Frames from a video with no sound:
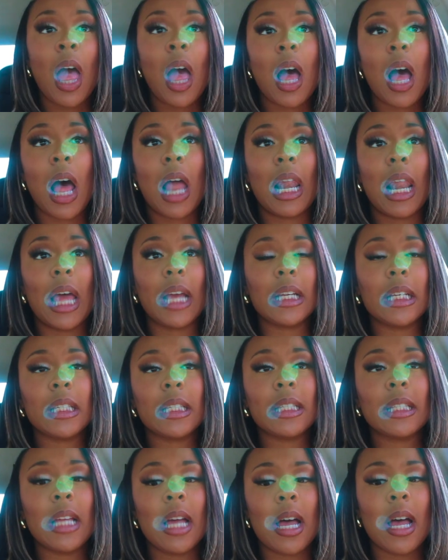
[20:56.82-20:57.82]
I like your
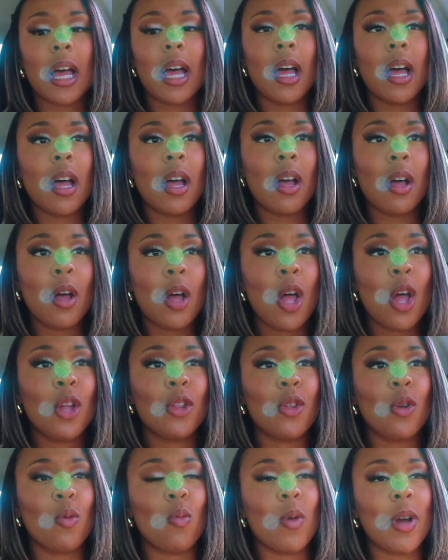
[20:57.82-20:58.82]

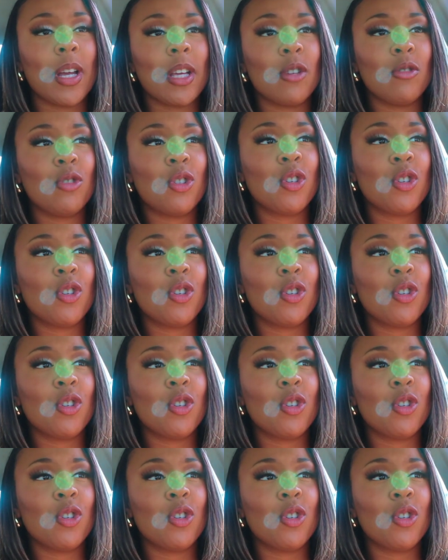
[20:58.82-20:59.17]
style, the way you